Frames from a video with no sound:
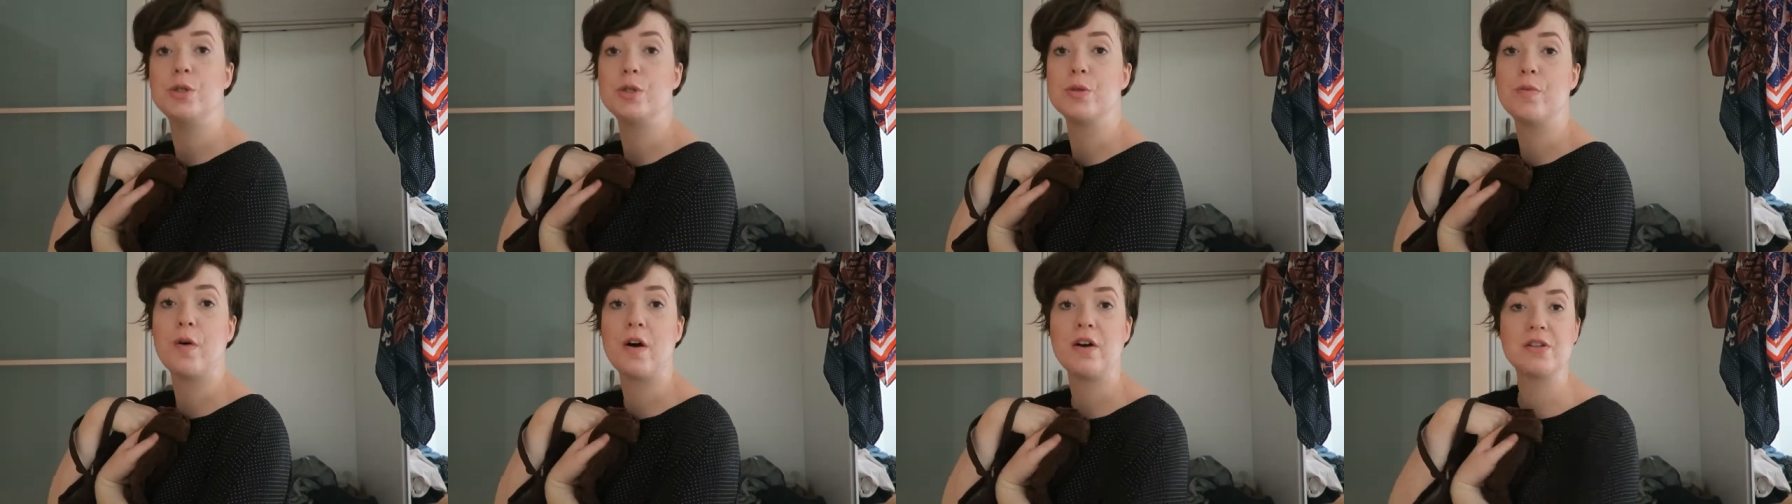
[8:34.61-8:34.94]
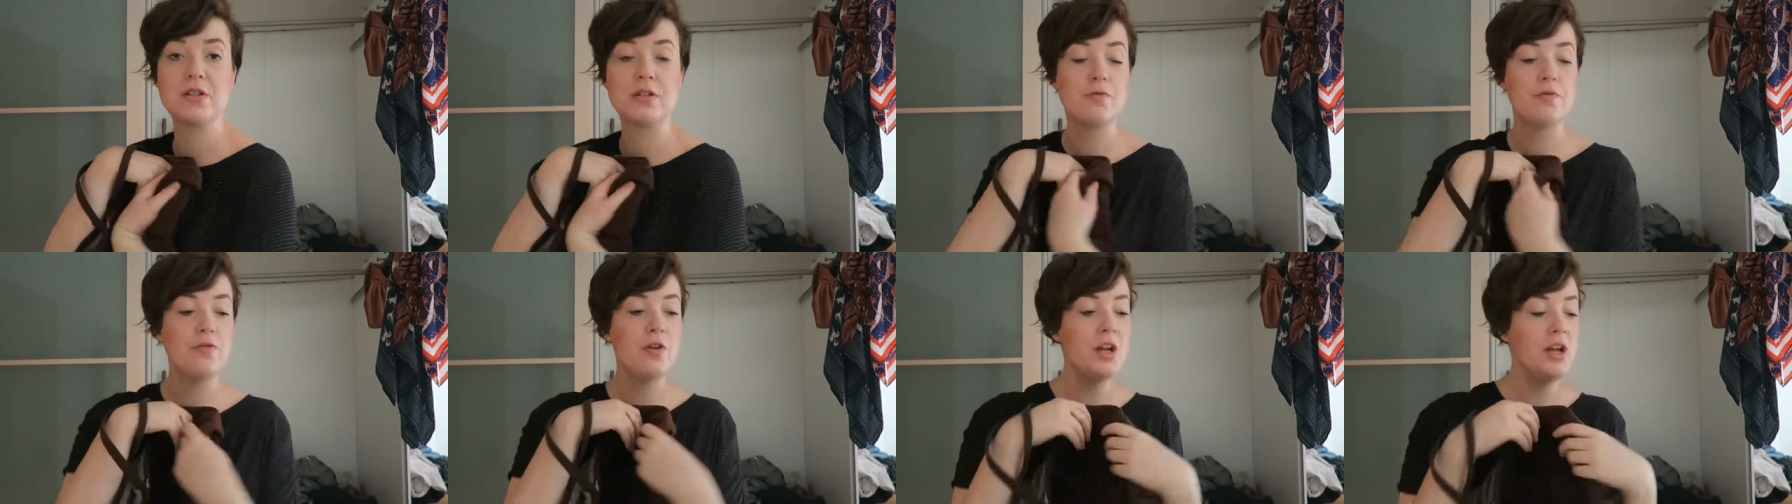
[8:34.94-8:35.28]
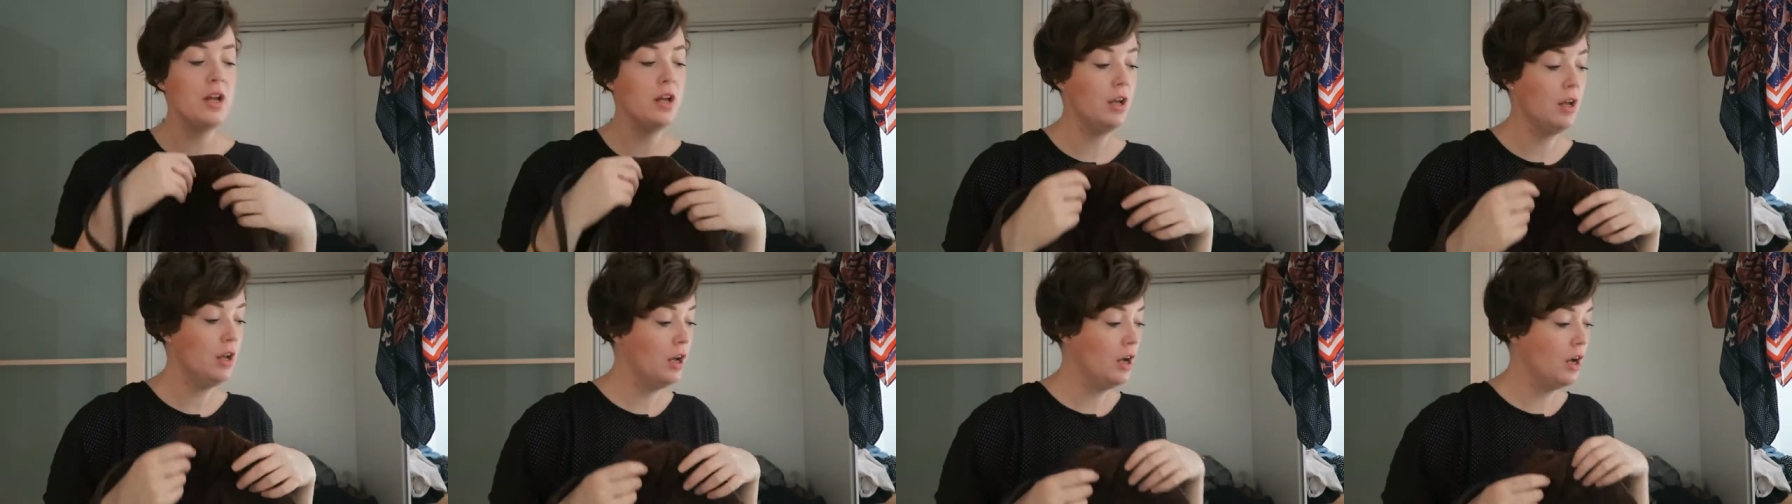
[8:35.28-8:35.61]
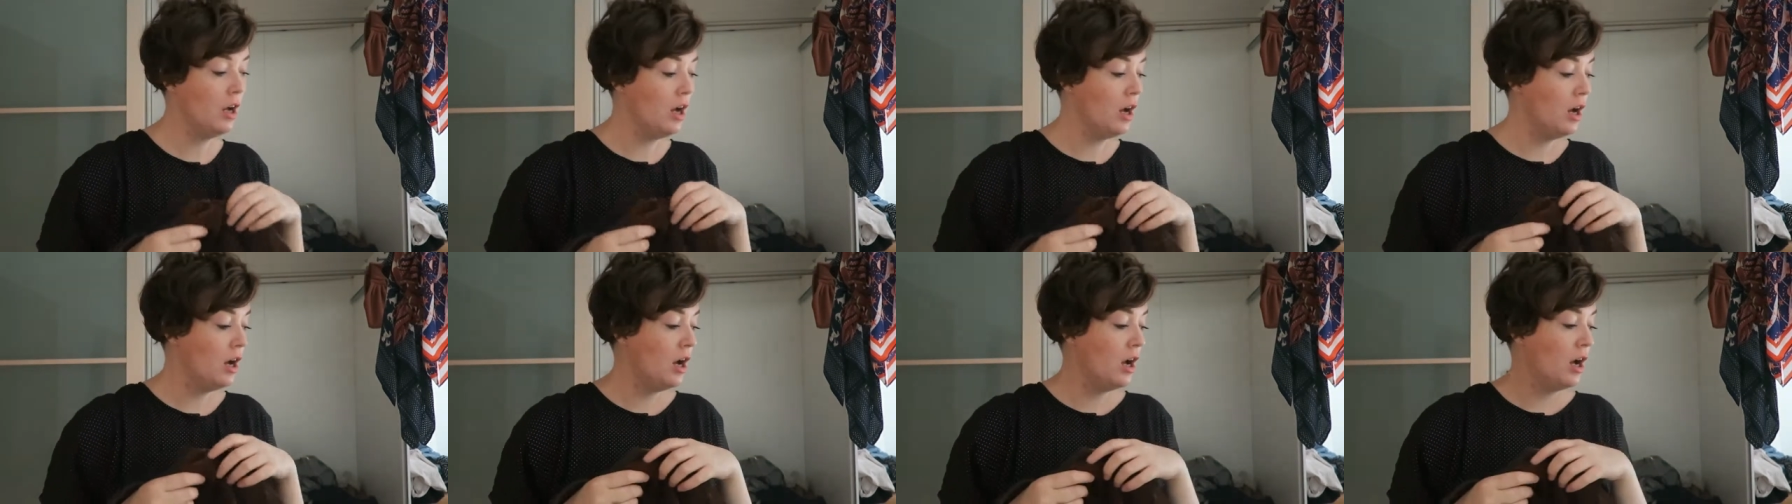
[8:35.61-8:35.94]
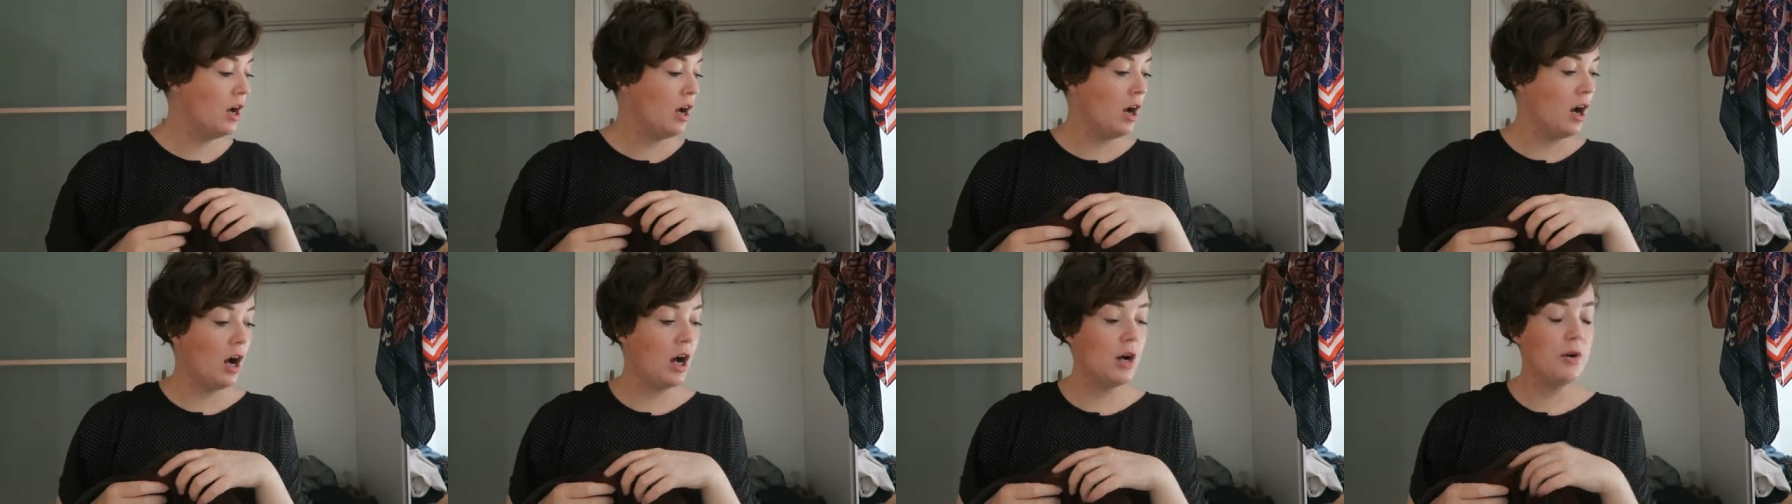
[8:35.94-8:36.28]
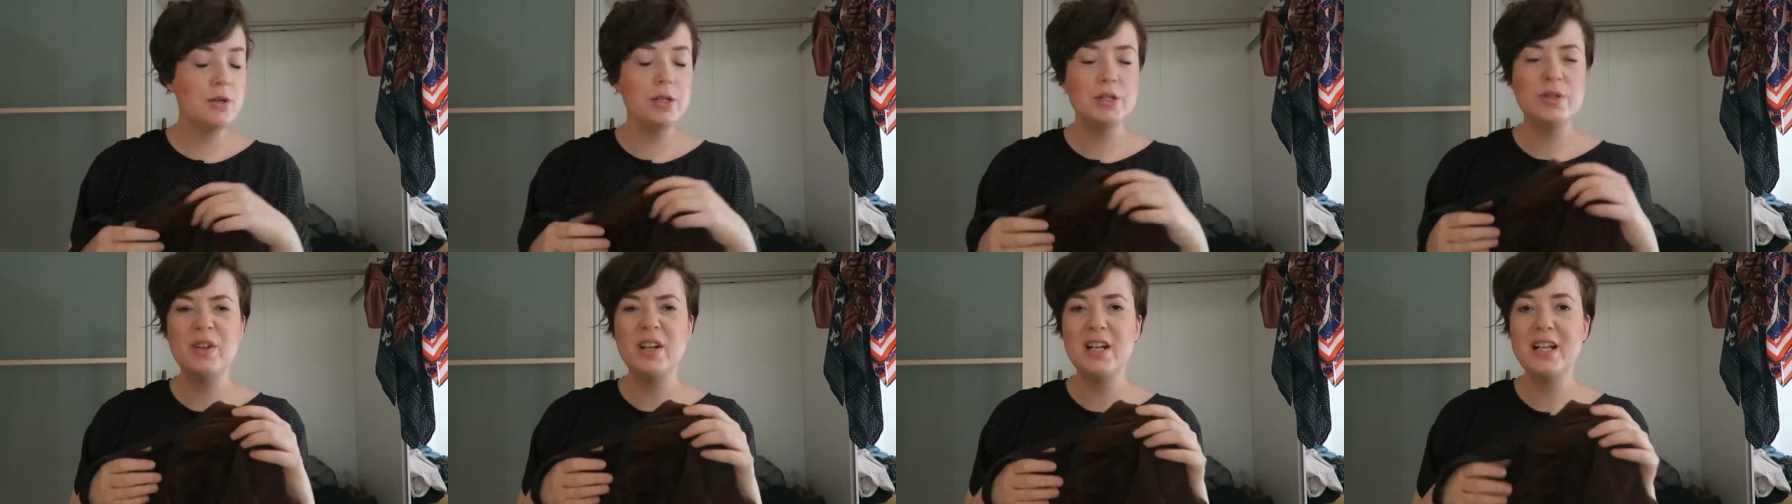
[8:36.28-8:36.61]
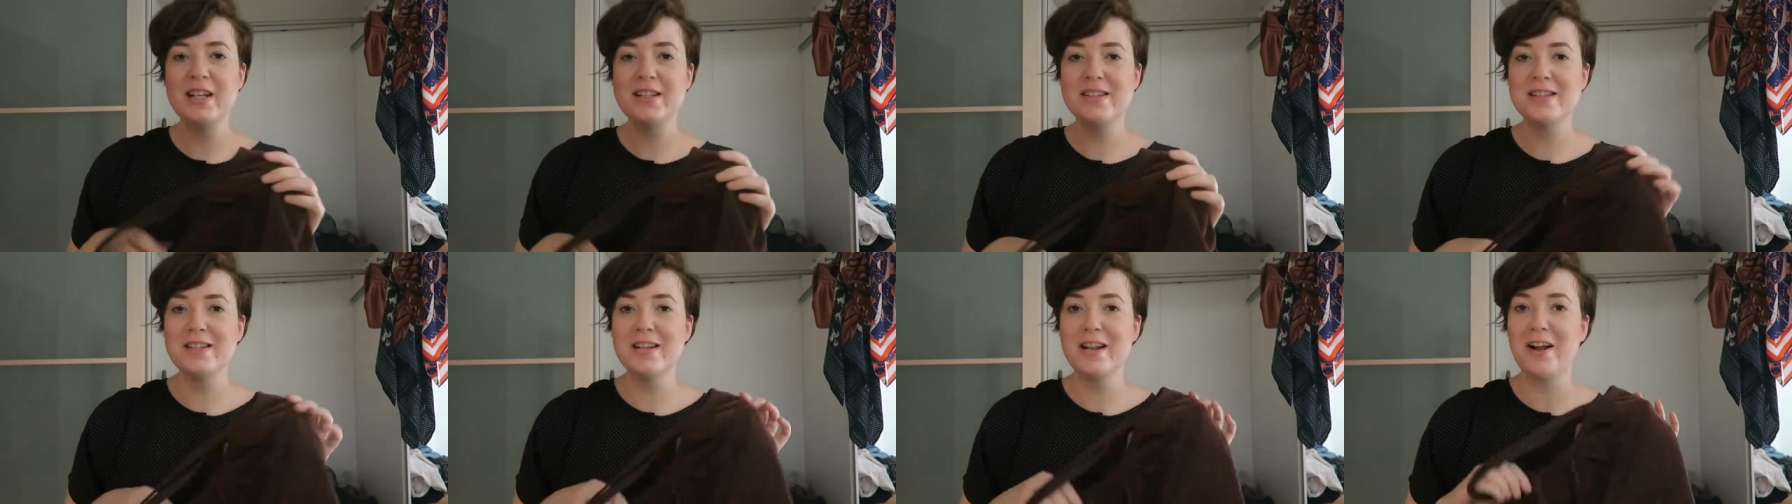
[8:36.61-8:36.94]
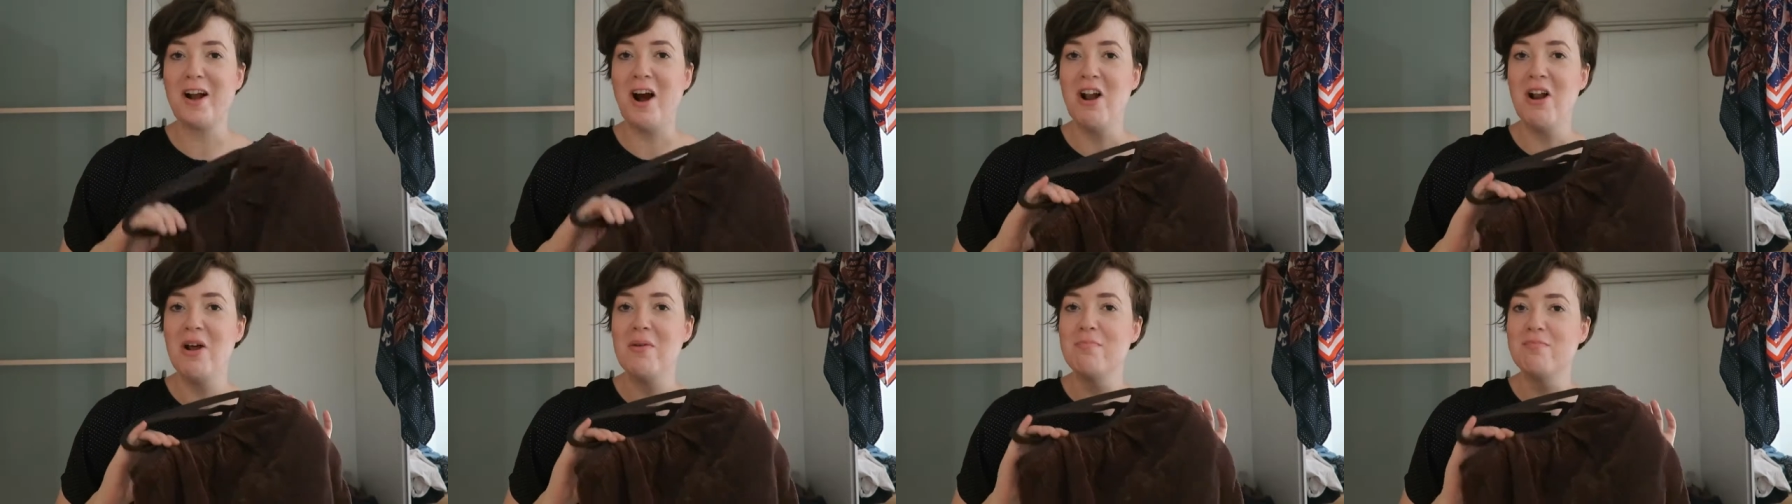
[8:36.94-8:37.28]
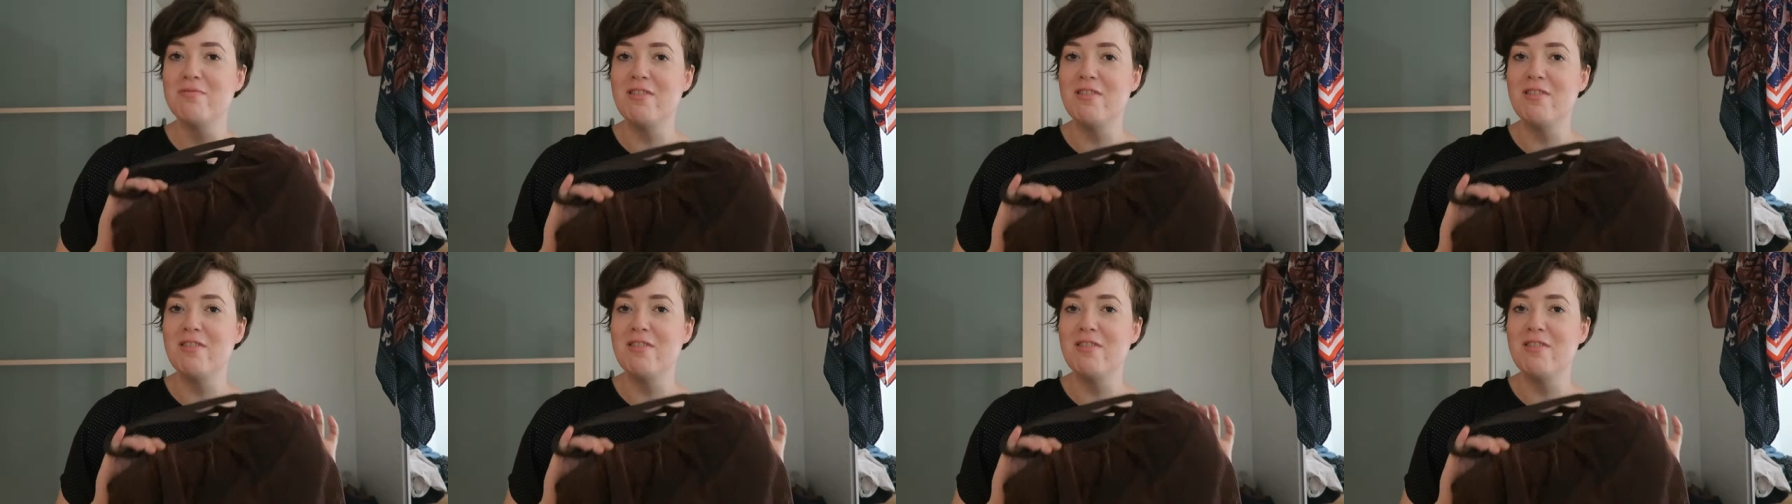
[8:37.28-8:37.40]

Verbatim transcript: 2003, I was really into the colour